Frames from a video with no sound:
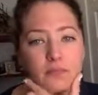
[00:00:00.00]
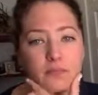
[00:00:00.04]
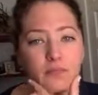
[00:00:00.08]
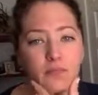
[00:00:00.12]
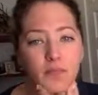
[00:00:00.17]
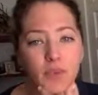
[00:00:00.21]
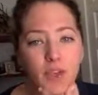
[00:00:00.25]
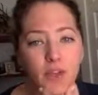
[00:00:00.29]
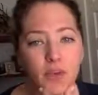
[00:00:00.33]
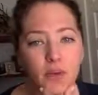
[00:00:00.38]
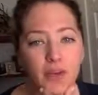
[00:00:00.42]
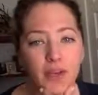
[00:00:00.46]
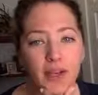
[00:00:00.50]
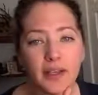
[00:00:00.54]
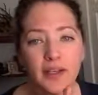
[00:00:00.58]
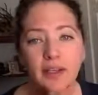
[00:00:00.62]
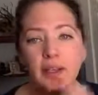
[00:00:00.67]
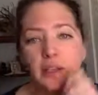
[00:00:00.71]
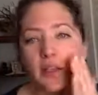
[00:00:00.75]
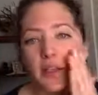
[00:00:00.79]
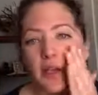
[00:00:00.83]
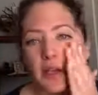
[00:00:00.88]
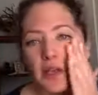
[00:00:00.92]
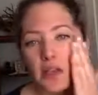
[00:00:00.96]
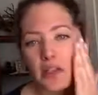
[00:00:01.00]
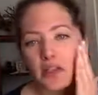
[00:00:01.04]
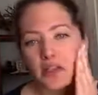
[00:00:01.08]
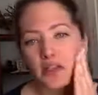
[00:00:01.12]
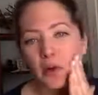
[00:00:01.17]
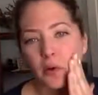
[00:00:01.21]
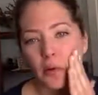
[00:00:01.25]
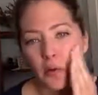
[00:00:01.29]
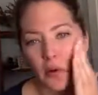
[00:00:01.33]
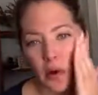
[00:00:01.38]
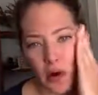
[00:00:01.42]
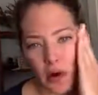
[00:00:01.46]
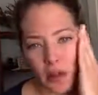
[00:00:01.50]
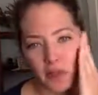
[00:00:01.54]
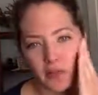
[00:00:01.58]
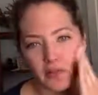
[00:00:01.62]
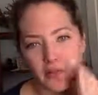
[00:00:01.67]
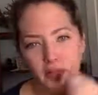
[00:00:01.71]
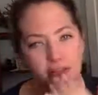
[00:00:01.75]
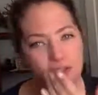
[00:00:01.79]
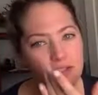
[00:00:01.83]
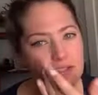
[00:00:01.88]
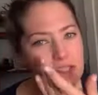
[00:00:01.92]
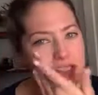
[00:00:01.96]
Okay, so all of
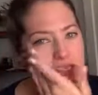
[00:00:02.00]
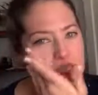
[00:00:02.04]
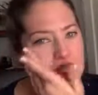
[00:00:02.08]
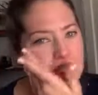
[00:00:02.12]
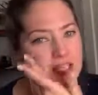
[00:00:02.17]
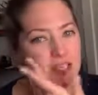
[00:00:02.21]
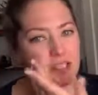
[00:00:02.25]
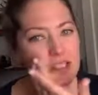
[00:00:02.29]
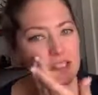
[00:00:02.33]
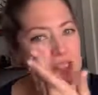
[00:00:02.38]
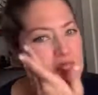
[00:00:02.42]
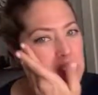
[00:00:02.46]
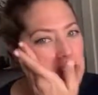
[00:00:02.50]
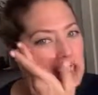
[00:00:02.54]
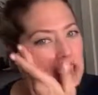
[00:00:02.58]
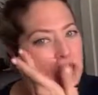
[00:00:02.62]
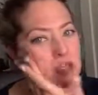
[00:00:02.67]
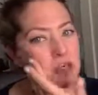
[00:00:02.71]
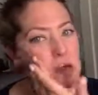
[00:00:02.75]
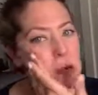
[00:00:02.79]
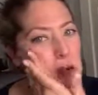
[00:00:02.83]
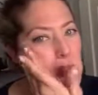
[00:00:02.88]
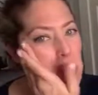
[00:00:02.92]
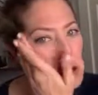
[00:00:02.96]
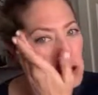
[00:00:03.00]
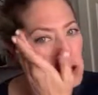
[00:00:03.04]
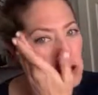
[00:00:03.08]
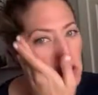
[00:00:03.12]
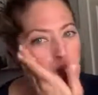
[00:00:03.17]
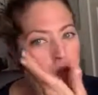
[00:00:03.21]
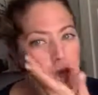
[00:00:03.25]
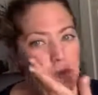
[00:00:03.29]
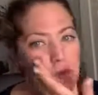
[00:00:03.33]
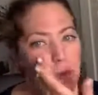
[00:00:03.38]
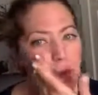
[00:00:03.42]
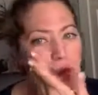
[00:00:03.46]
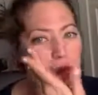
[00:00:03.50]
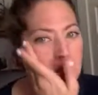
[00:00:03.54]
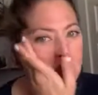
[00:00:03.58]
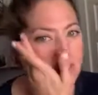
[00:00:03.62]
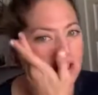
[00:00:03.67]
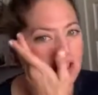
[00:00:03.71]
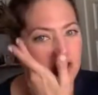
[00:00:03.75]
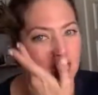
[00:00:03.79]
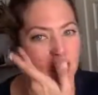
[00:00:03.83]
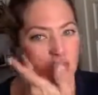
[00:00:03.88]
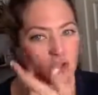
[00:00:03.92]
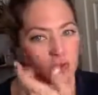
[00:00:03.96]
this stays here. We want to make
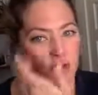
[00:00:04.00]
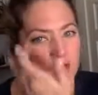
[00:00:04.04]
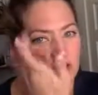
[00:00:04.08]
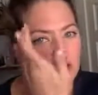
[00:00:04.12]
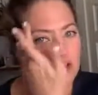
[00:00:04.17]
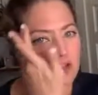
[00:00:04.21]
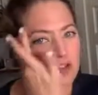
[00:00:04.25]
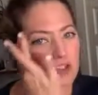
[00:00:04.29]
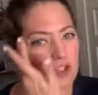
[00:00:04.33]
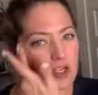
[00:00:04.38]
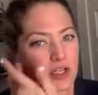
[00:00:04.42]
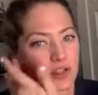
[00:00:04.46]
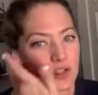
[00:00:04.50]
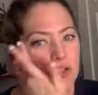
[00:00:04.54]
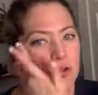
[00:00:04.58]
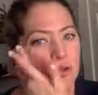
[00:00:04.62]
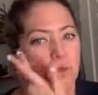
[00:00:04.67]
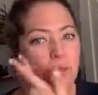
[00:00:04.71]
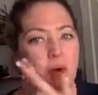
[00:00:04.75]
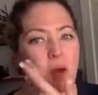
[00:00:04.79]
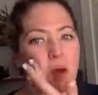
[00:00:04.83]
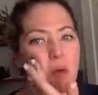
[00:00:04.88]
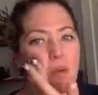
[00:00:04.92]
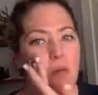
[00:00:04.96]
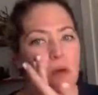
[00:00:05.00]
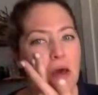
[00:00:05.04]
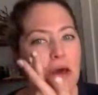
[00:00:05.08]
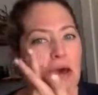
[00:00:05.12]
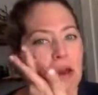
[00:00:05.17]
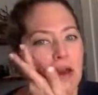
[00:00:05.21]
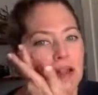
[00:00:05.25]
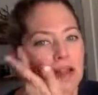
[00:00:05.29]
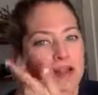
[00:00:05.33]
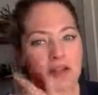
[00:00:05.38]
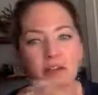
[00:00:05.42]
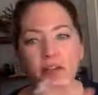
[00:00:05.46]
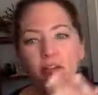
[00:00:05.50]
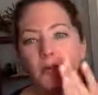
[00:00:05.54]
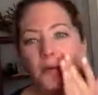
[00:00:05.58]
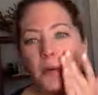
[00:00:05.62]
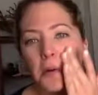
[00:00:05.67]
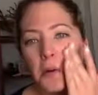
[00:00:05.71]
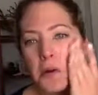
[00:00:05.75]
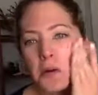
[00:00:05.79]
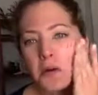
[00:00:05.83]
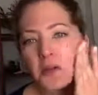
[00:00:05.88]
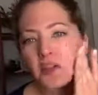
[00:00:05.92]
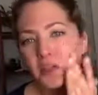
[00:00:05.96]
sure we just gently rub that in
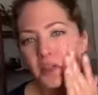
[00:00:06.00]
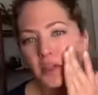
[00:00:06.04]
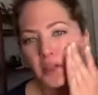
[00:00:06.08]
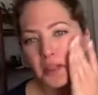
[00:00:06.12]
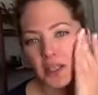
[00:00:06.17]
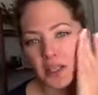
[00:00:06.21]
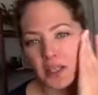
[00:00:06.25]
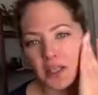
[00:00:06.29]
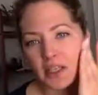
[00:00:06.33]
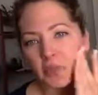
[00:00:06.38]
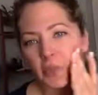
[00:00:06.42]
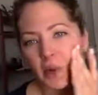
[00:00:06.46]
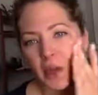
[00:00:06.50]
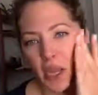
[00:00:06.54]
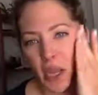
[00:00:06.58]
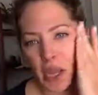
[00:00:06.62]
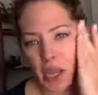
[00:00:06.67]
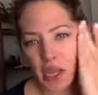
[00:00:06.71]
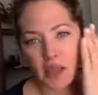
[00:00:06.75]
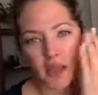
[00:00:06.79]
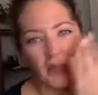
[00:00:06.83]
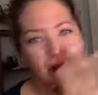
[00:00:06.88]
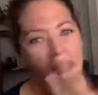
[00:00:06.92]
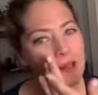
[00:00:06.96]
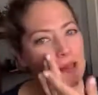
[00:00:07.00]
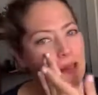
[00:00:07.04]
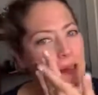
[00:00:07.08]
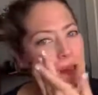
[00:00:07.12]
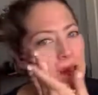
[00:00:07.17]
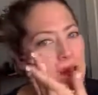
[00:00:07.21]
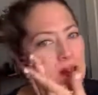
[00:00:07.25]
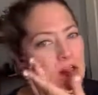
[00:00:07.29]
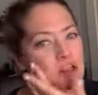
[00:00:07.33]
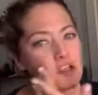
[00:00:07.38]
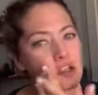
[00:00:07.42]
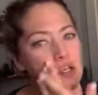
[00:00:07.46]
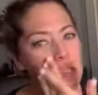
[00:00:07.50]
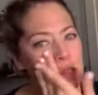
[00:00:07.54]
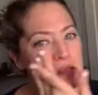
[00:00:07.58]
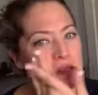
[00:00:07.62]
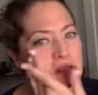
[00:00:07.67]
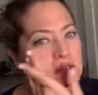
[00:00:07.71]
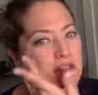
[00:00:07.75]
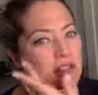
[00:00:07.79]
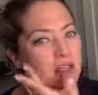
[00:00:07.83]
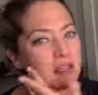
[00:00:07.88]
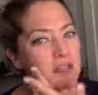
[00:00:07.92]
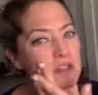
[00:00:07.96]
just to keep my cheeks
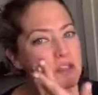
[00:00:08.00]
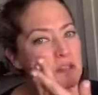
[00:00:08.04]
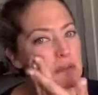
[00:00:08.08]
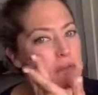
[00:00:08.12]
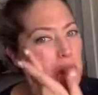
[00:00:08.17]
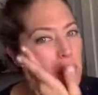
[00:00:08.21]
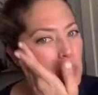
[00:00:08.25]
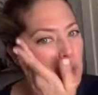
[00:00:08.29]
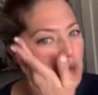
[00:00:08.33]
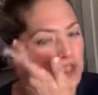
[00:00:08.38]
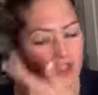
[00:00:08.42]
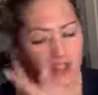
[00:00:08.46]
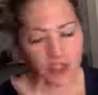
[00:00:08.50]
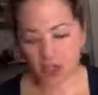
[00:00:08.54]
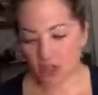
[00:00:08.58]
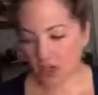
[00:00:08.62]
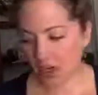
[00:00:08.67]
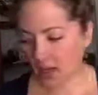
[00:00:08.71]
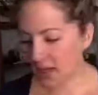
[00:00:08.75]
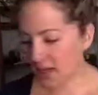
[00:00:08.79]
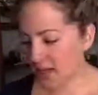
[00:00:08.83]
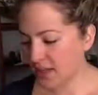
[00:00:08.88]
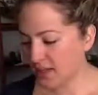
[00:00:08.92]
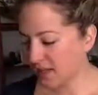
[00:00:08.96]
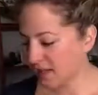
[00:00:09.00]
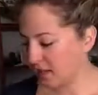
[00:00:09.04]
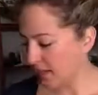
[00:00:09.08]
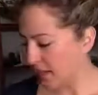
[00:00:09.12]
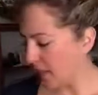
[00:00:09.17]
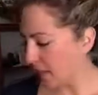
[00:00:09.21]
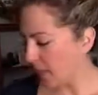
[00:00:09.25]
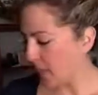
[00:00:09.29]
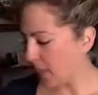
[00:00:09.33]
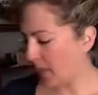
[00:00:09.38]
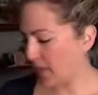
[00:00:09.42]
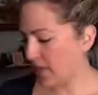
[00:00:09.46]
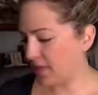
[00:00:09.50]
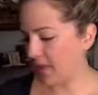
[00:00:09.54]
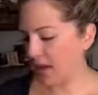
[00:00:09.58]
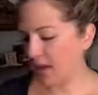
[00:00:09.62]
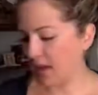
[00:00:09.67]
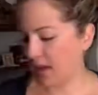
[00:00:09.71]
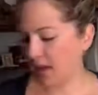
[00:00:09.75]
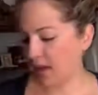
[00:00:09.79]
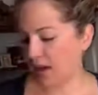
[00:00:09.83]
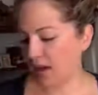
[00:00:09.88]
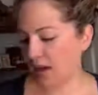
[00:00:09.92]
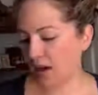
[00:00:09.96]
nice and moisturized. And
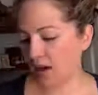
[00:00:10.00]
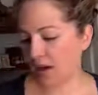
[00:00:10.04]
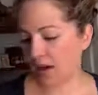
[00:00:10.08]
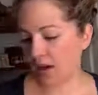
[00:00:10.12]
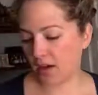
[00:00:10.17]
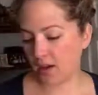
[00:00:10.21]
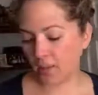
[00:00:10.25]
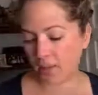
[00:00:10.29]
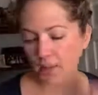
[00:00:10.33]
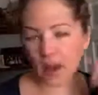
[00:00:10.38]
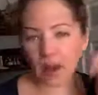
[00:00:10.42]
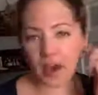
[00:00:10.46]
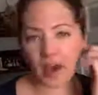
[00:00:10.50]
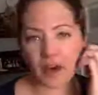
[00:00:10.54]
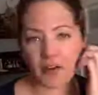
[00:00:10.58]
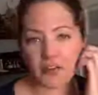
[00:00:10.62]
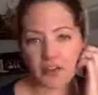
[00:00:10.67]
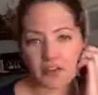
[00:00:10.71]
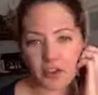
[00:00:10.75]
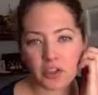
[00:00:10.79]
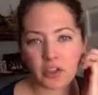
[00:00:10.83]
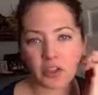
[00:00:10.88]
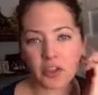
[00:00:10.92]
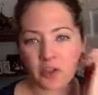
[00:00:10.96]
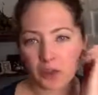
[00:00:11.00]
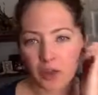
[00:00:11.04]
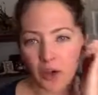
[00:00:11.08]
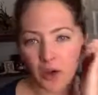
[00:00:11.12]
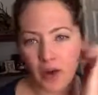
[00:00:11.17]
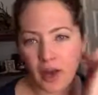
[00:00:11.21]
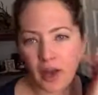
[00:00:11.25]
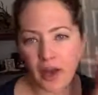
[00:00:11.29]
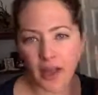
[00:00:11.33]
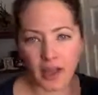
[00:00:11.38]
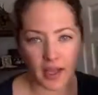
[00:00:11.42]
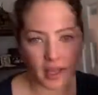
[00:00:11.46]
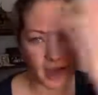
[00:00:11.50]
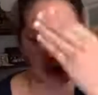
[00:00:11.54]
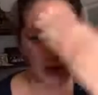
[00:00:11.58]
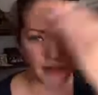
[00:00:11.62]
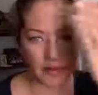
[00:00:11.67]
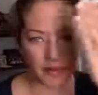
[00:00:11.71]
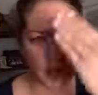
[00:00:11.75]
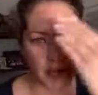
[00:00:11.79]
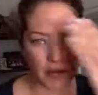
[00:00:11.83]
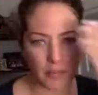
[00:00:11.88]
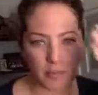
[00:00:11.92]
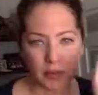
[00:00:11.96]
then after you go ahead
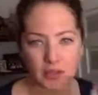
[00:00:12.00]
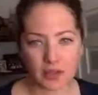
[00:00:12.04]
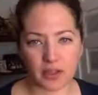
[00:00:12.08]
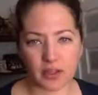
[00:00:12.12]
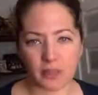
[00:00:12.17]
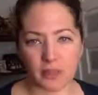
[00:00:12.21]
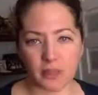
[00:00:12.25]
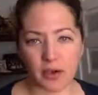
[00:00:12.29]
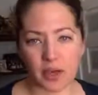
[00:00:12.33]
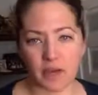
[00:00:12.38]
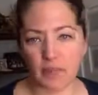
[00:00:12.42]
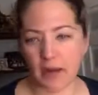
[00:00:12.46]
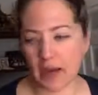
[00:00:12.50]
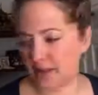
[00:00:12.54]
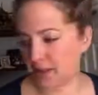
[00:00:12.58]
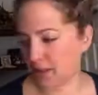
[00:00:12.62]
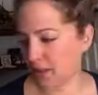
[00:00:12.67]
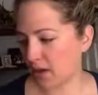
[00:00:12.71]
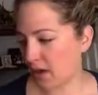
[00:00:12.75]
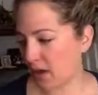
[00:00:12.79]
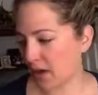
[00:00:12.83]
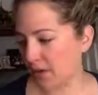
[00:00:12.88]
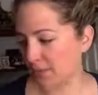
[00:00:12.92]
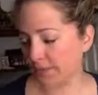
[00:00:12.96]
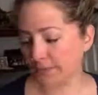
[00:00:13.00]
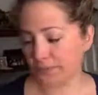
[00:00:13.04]
and put the mud mask on,